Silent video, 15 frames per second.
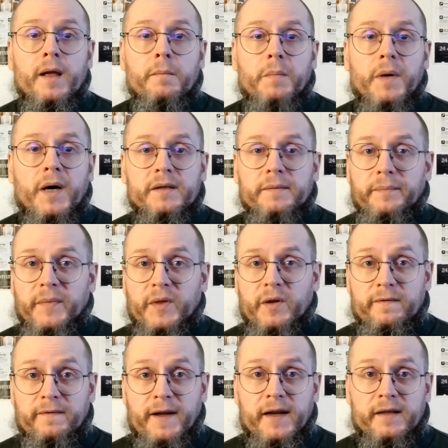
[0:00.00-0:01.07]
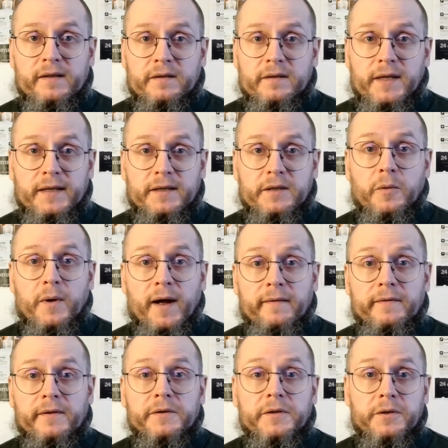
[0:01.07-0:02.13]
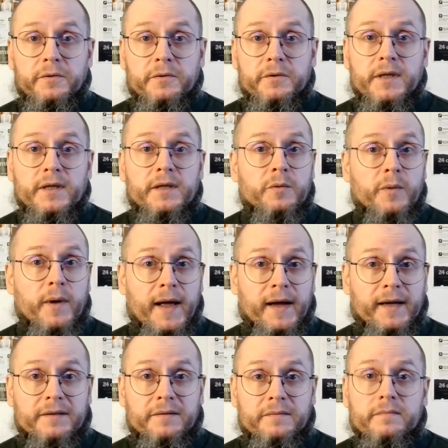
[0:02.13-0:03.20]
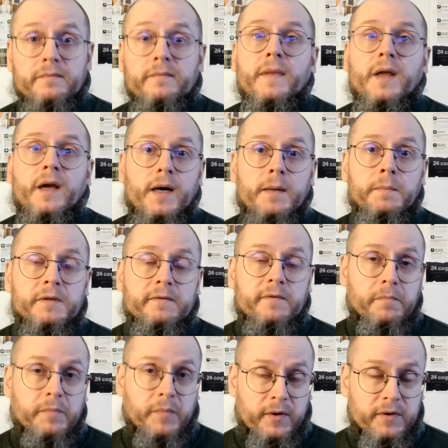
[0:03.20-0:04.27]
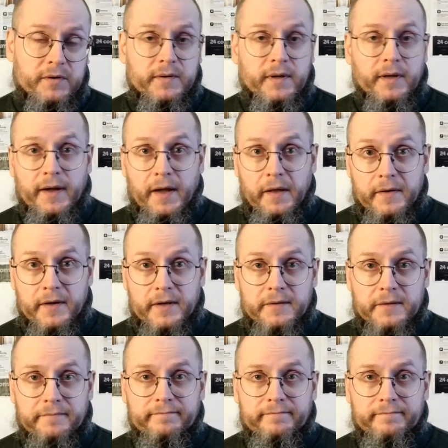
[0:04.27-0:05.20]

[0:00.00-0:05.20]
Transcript: but the fact that you have the duty to act comes from personal ethics.